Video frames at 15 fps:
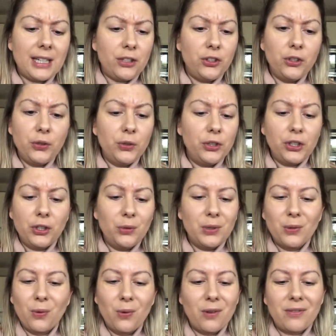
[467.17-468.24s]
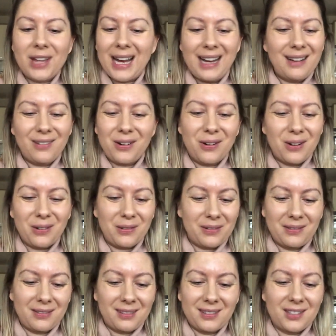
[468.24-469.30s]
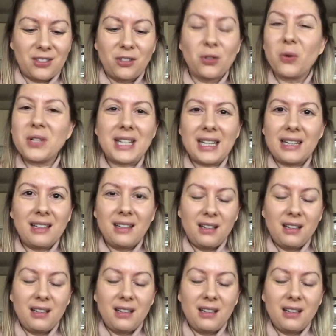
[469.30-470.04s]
new you and all of that, oh, sod it.